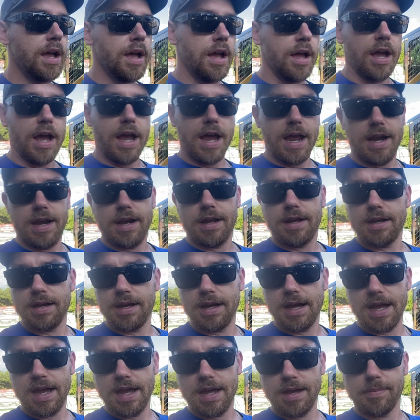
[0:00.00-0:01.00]
right,
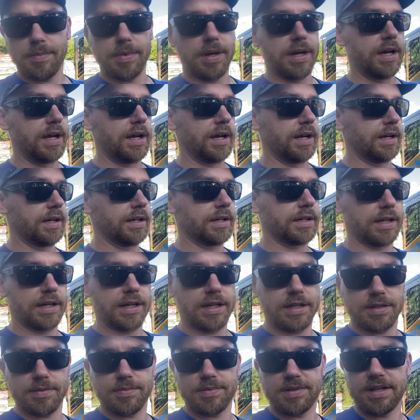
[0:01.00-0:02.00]
I am uh, going to
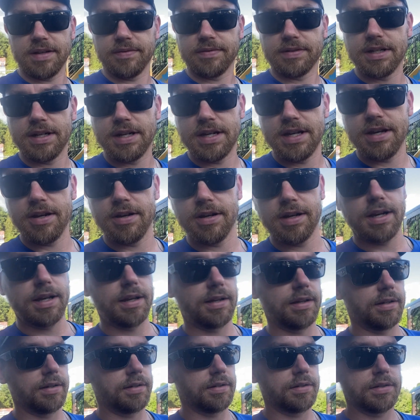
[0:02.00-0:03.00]
get some stuff done here and
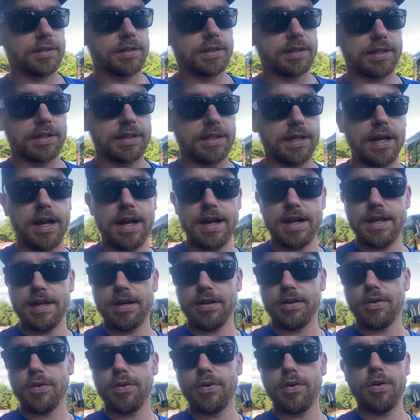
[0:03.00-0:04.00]
uh, get out of here
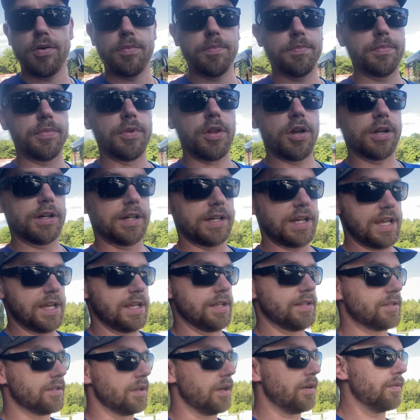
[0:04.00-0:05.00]
and go home. Long
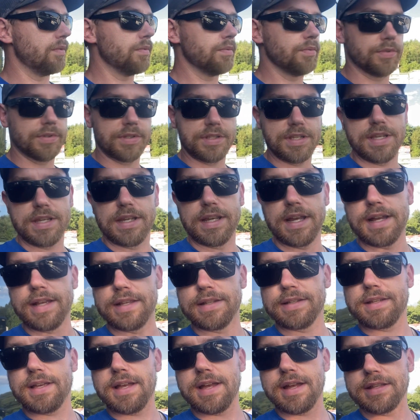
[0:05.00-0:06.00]
day. So we'll see you
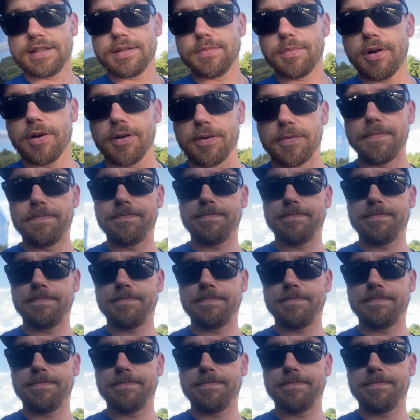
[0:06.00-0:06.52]
guys uh, tomorrow.